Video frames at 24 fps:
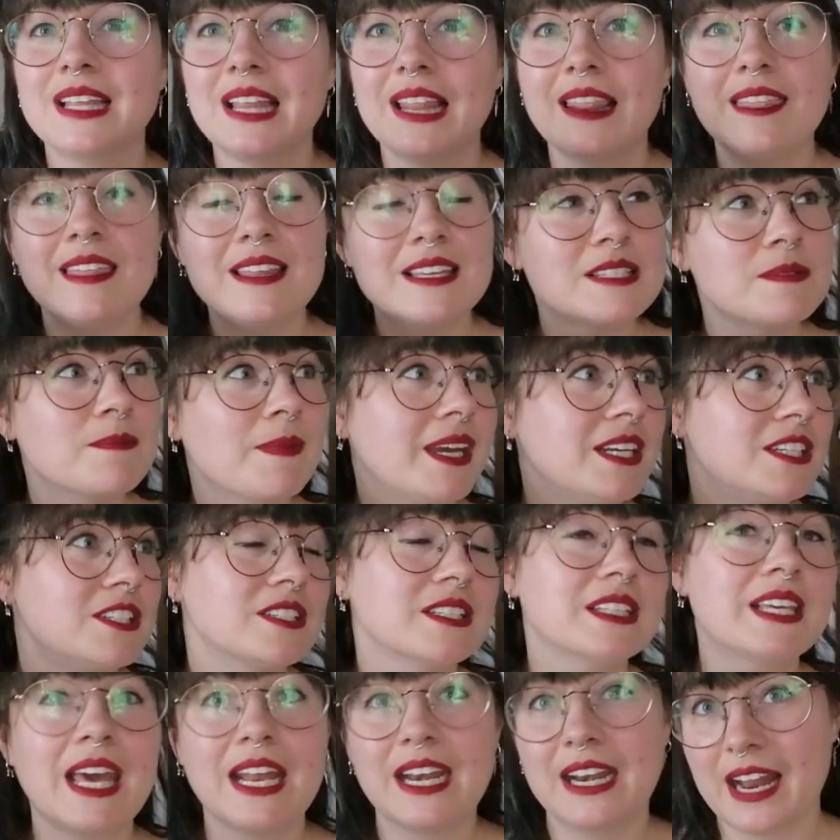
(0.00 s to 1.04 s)
This might
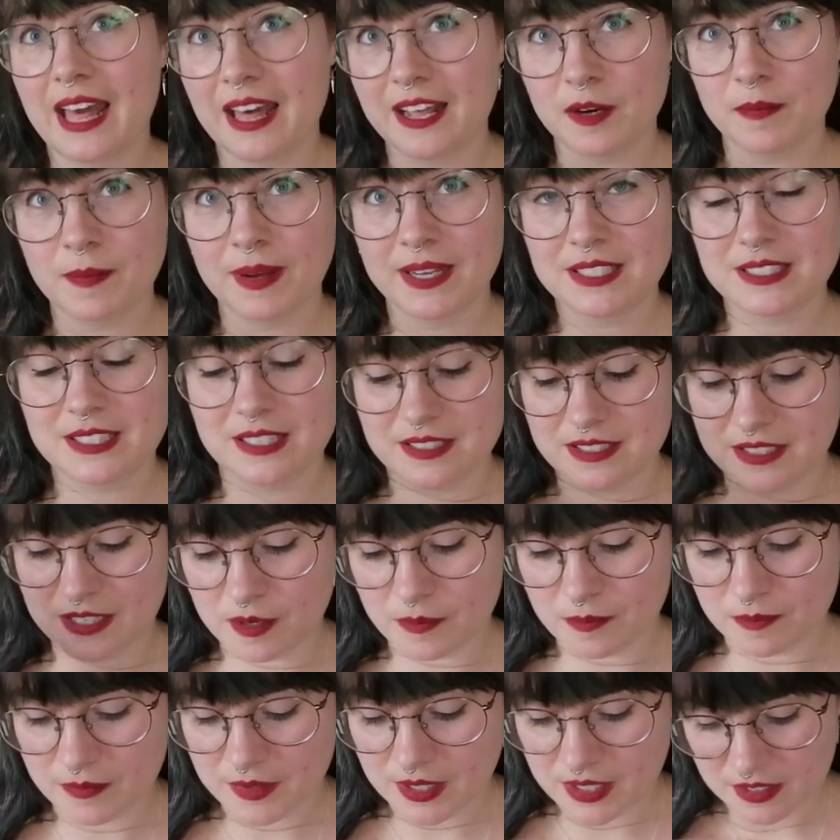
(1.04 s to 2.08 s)
just get it out of my
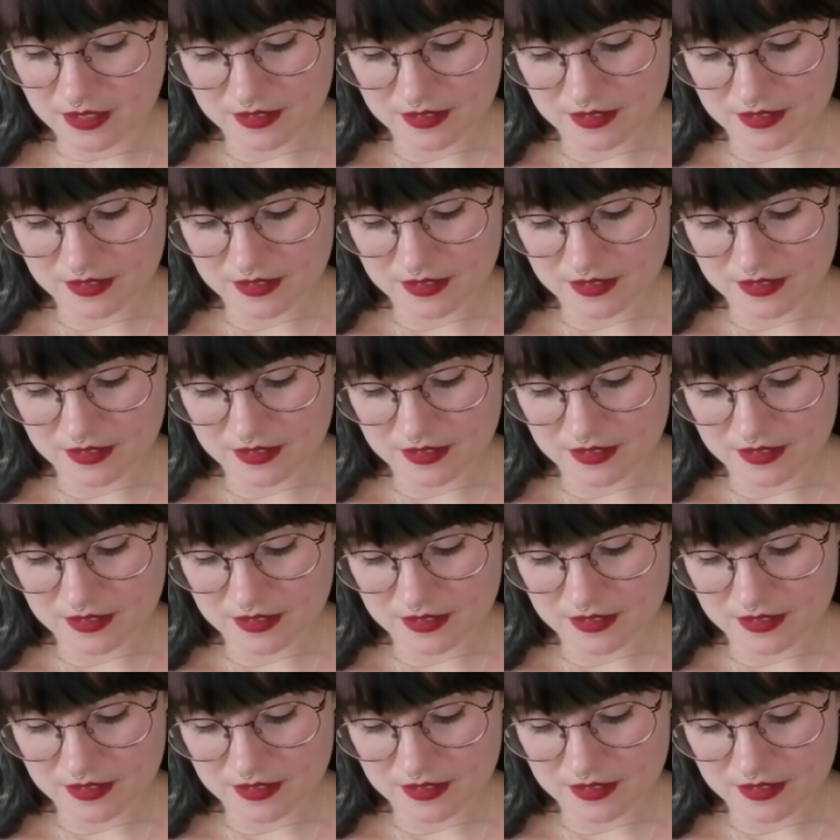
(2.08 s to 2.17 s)
system.